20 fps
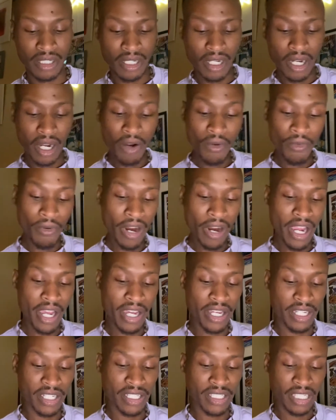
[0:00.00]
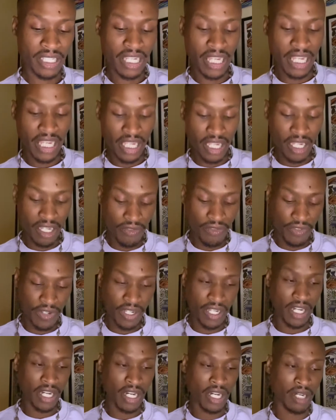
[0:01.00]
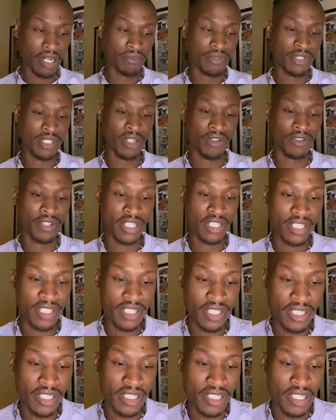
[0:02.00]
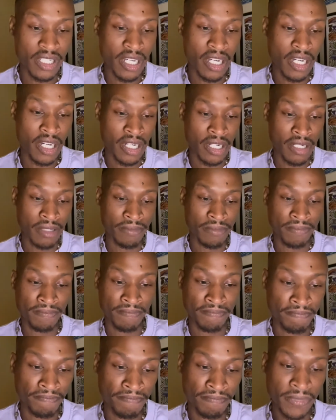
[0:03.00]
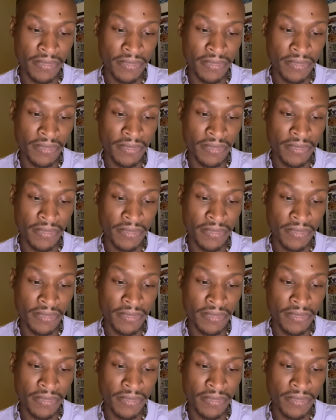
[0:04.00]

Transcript: All right, King of Cups. So this is um